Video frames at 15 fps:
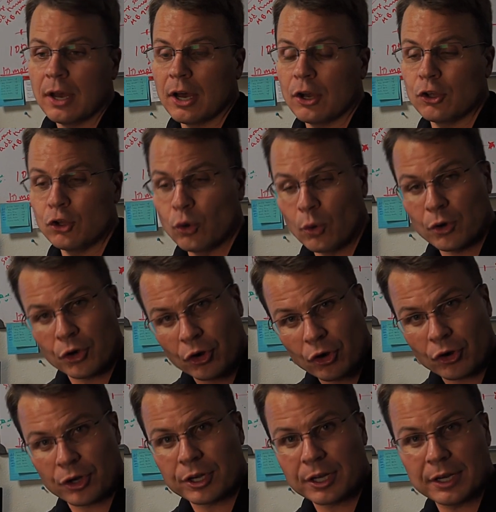your
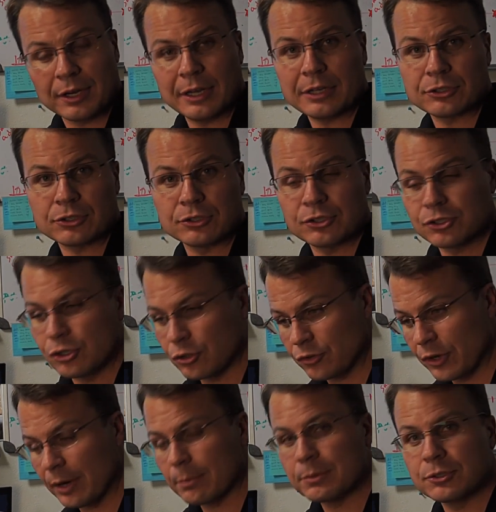current conditions, your
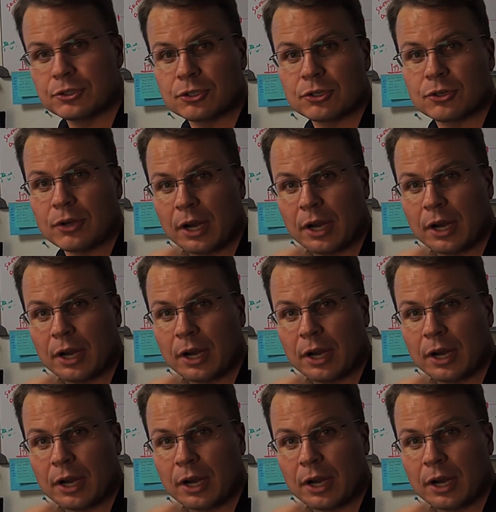temperature